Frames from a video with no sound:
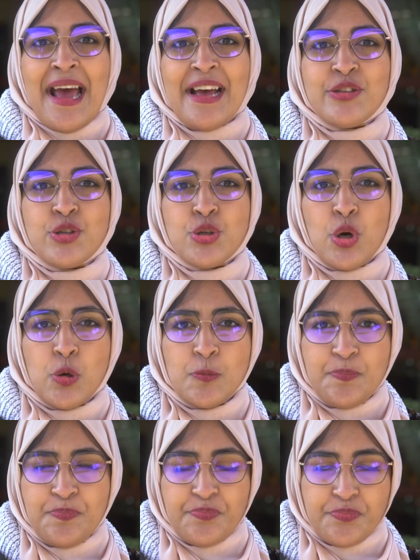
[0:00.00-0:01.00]
And
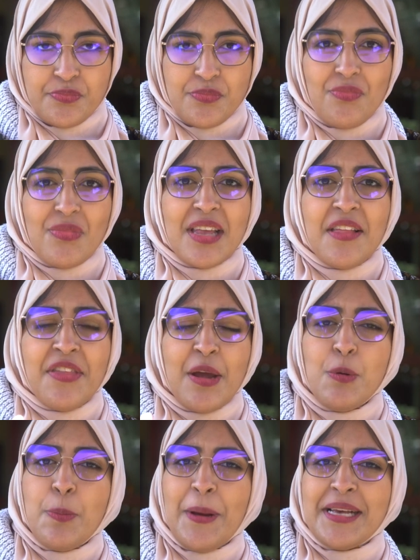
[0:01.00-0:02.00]
so
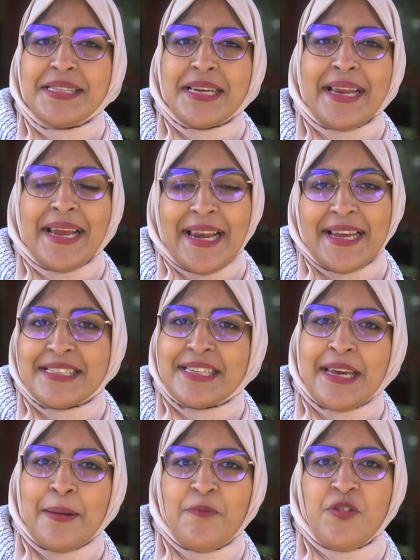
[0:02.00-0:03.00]
they were basically
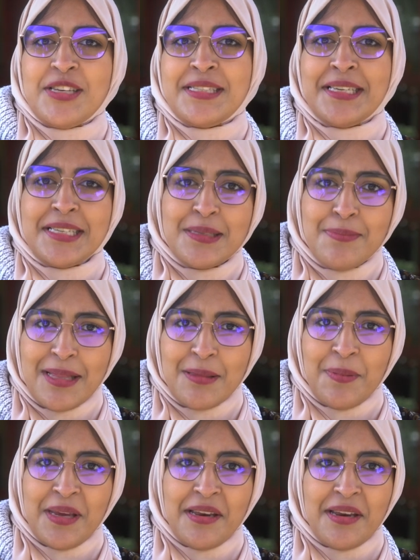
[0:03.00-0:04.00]
electing him for a six
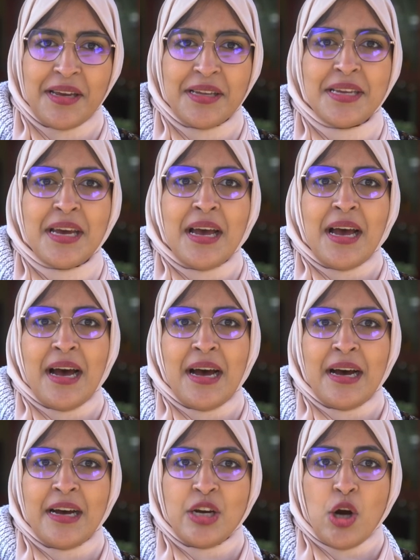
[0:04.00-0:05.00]
month period
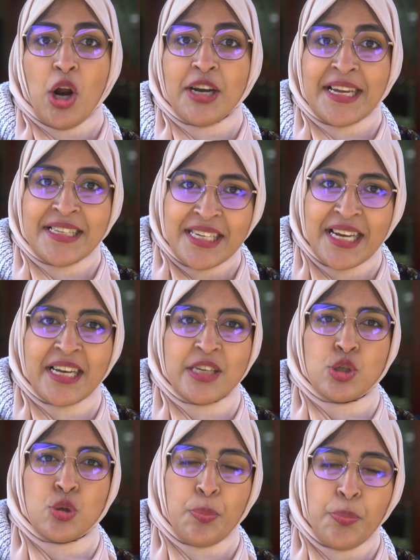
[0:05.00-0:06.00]
uh, on a
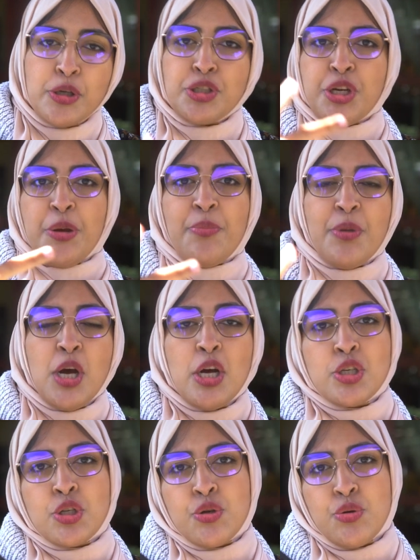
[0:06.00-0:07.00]
ticket to push him
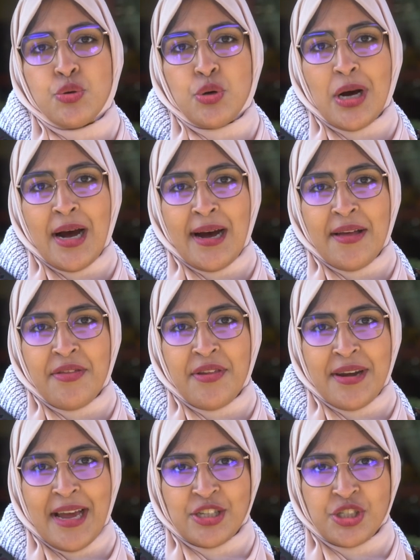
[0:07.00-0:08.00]
to uh,
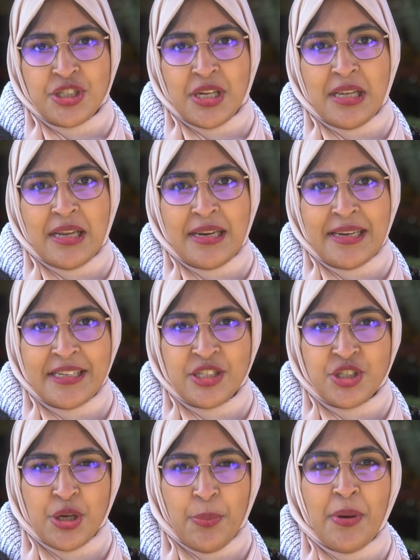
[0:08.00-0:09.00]
the national
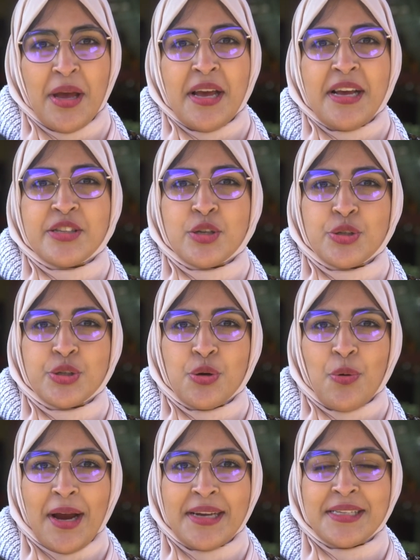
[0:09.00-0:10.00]
leadership. It's also
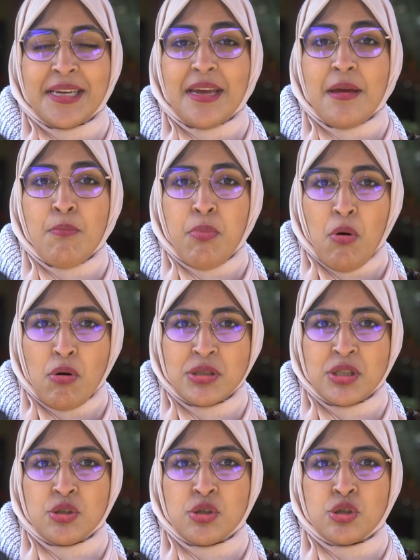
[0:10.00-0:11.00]
quite
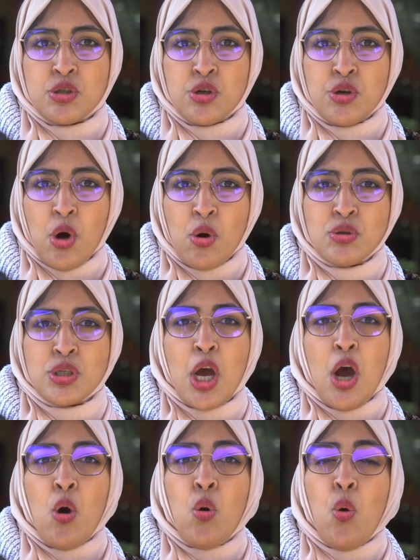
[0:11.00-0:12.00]
important to note
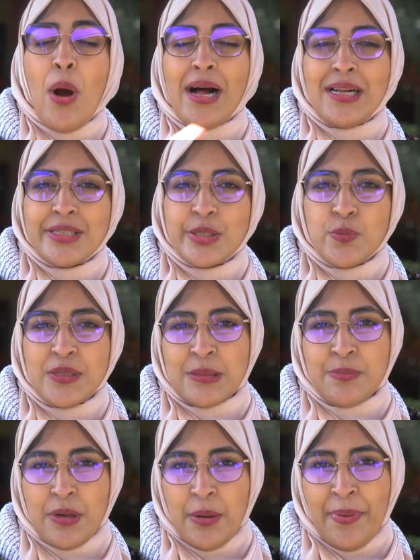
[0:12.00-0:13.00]
who else
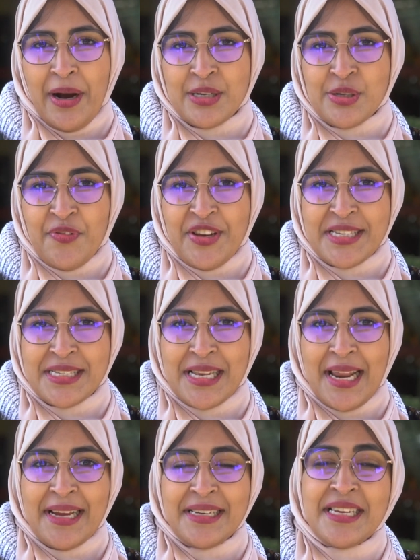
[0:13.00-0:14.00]
was a part of his
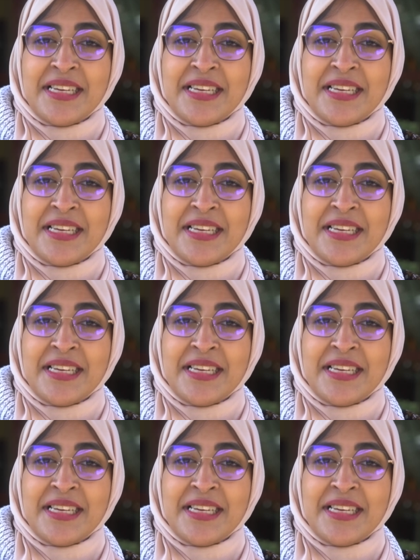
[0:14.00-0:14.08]
slate.